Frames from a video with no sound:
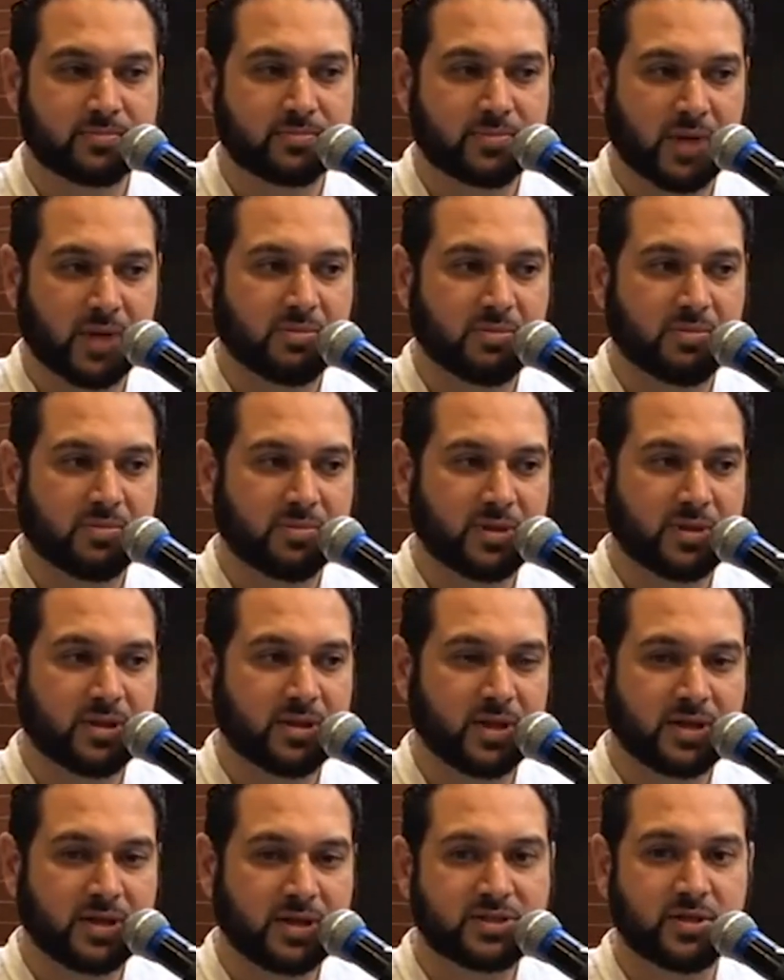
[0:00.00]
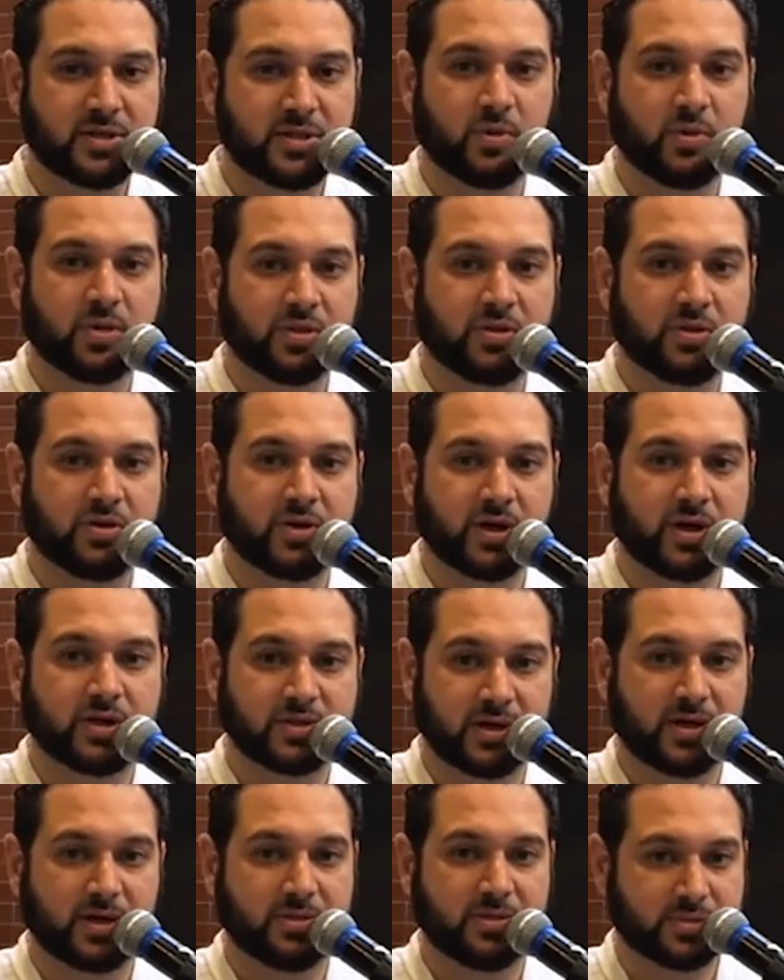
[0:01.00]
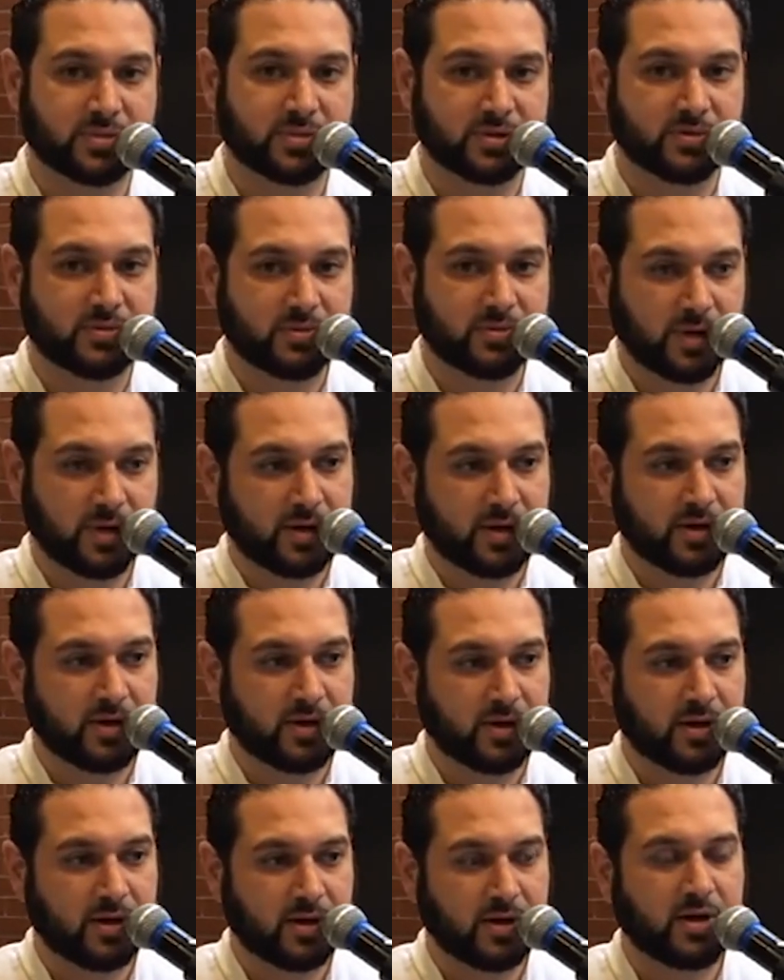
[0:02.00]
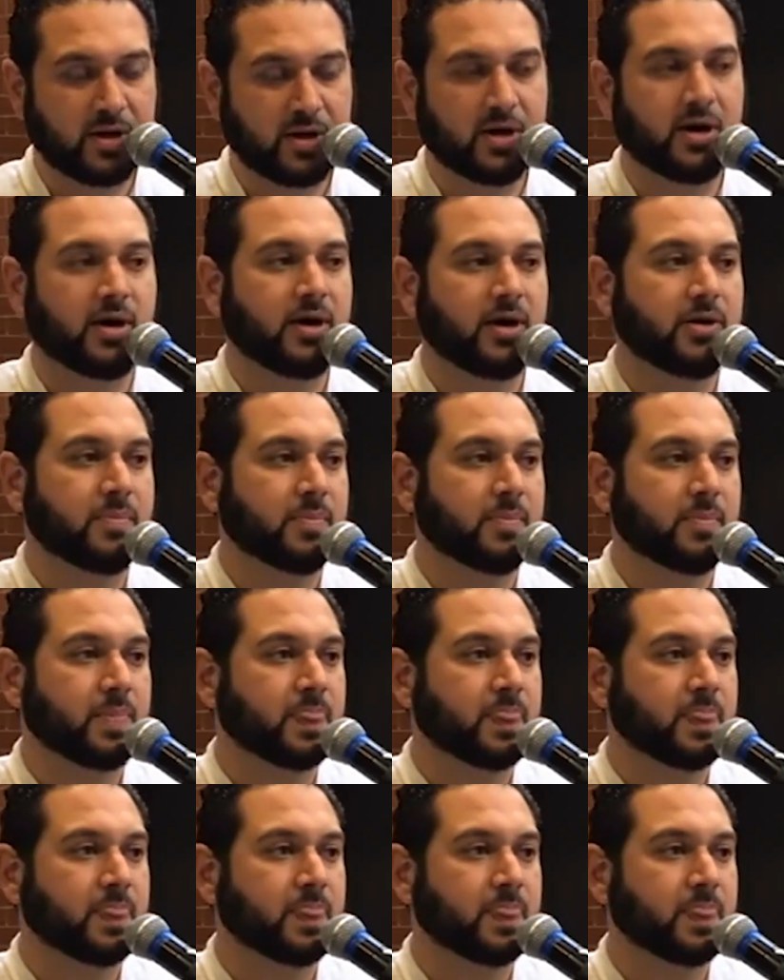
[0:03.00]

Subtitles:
probably less than one third at times, right? The